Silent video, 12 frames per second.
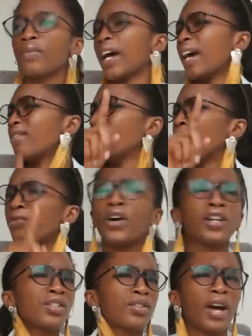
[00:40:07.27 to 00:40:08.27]
I
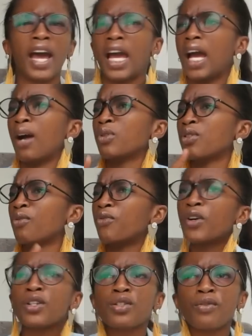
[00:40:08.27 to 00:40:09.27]
was a
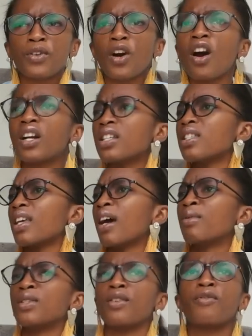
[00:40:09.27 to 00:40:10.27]
voiceover artist,
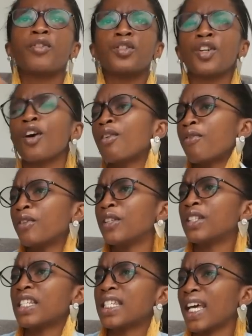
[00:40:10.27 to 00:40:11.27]
I was a photographer
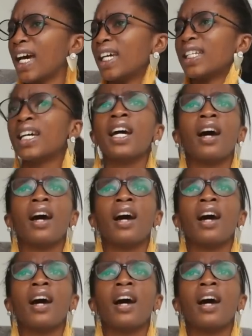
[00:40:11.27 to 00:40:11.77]
on the side,